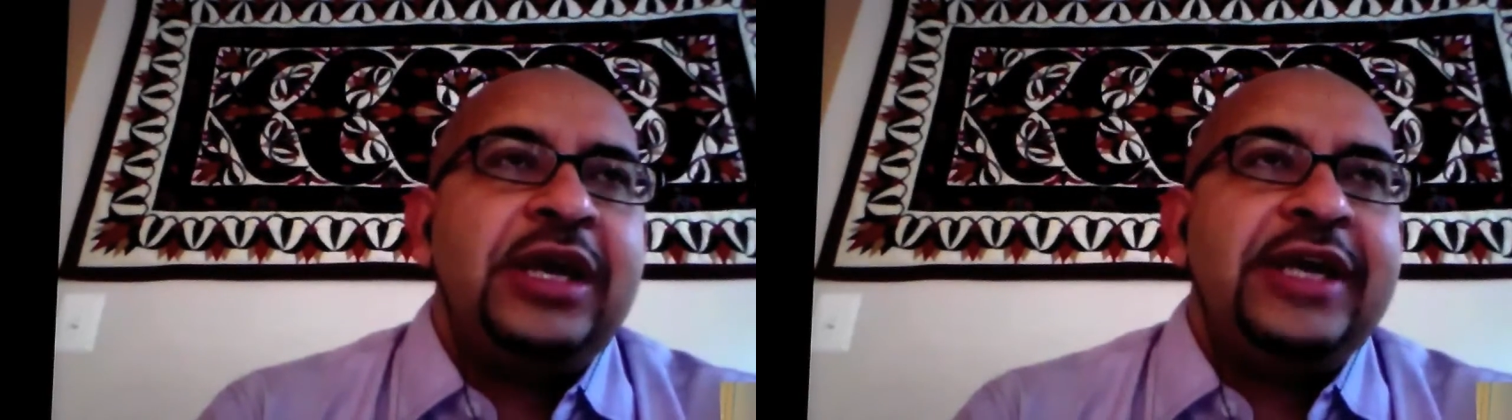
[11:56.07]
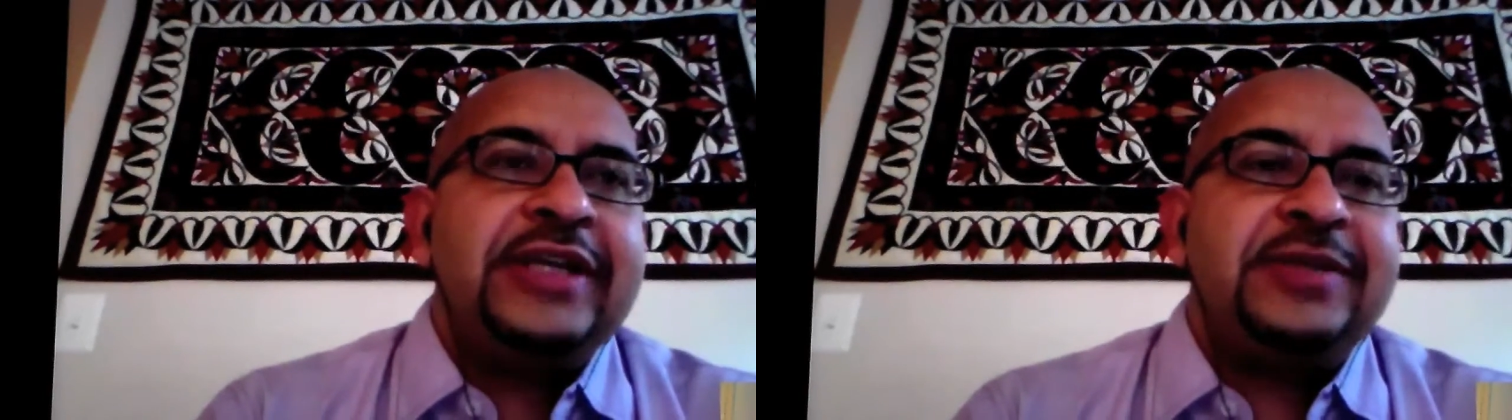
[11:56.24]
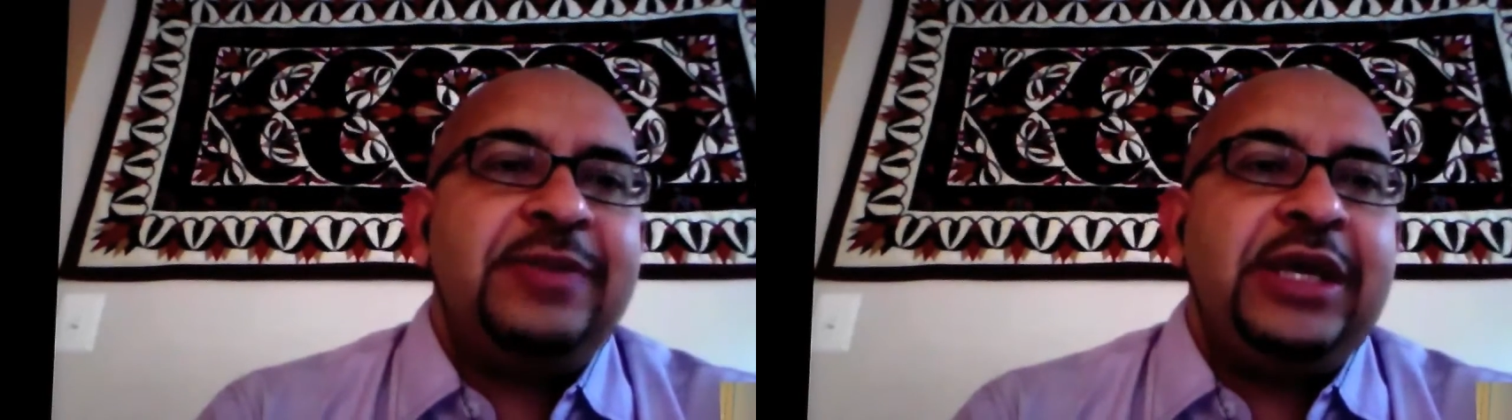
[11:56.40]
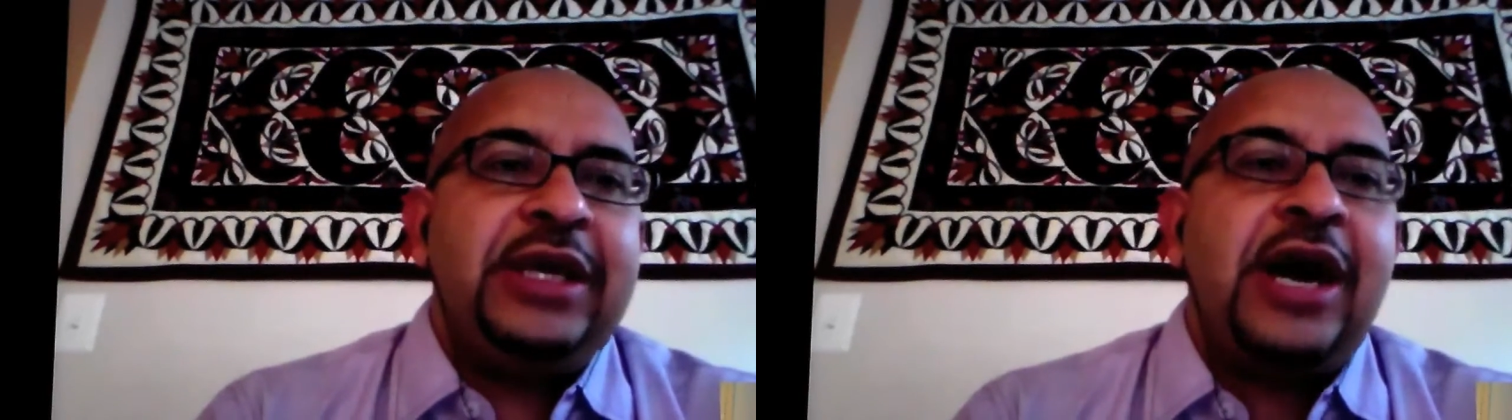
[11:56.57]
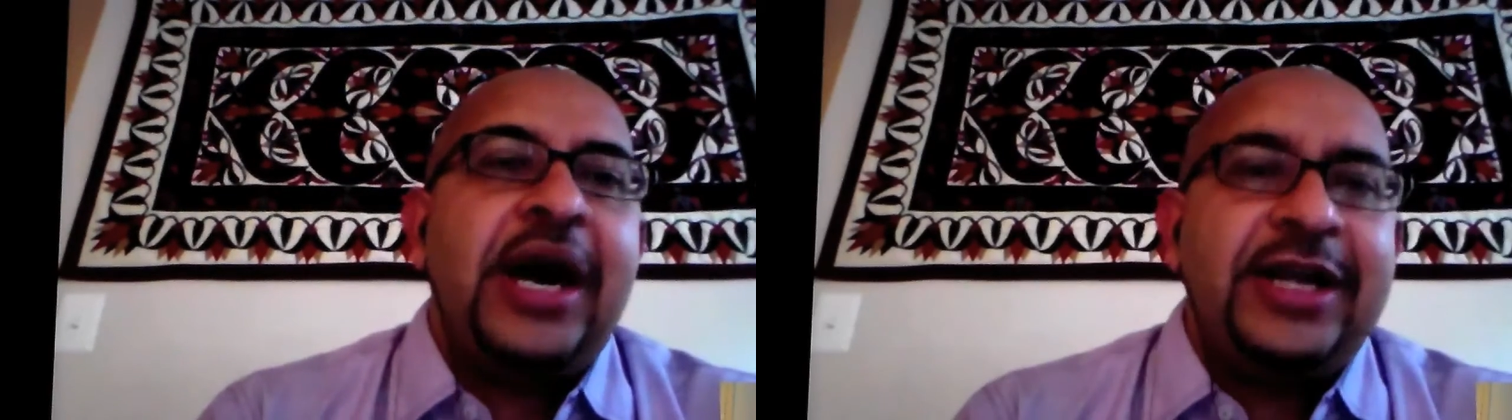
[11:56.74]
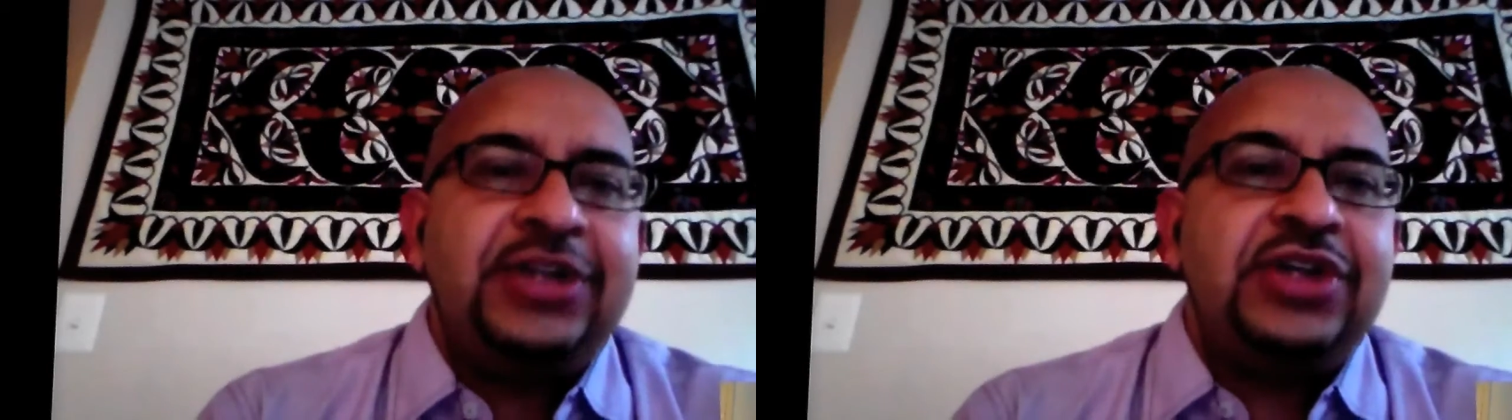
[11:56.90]
is being
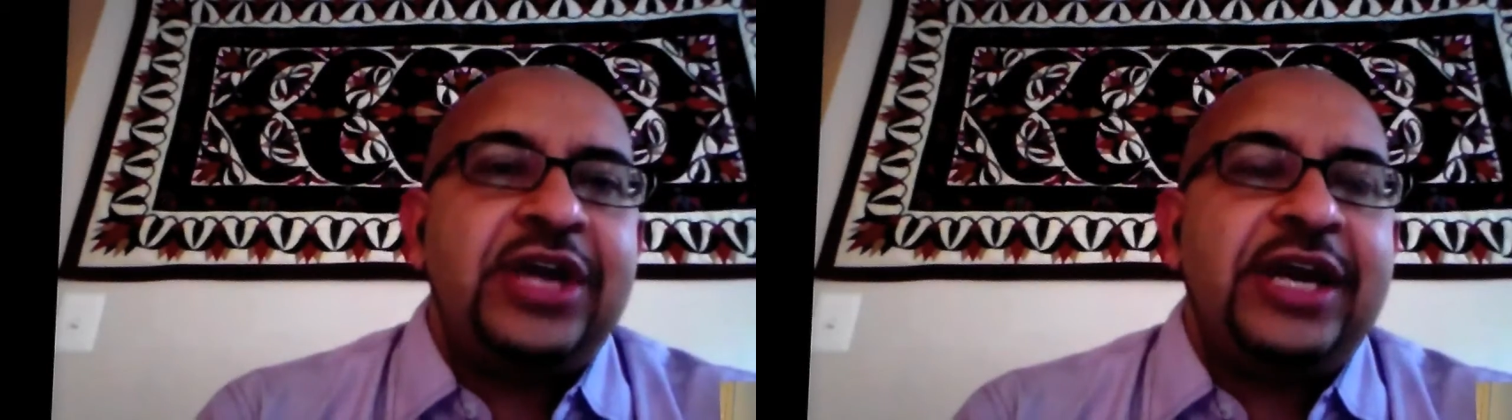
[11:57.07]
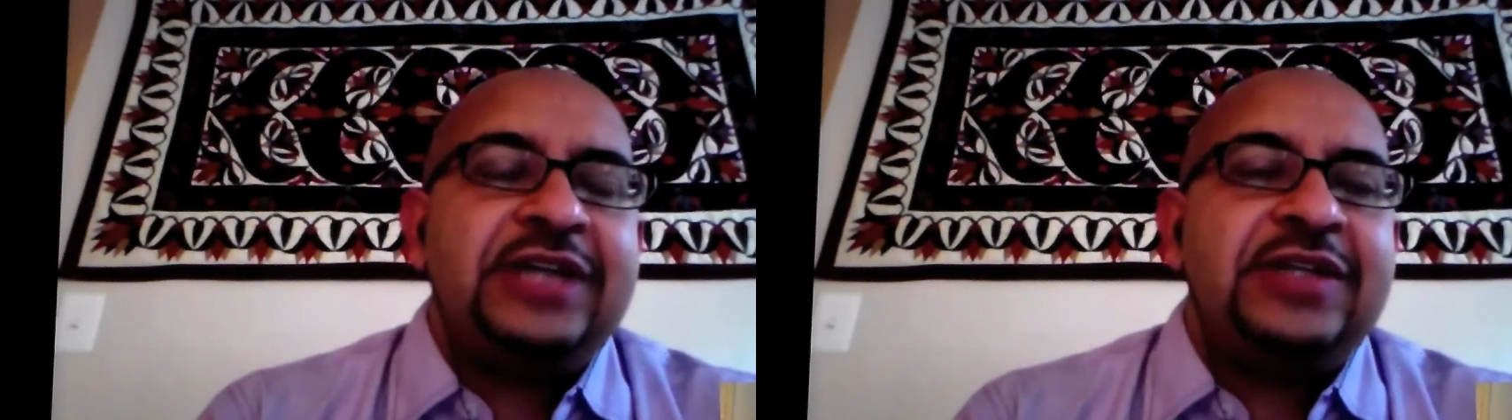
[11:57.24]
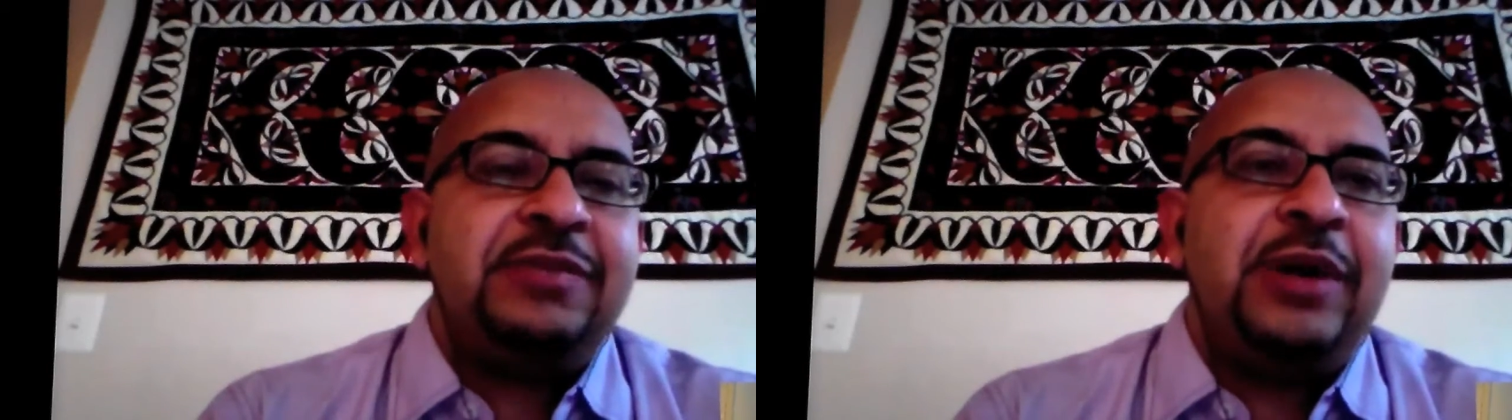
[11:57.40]
hijacked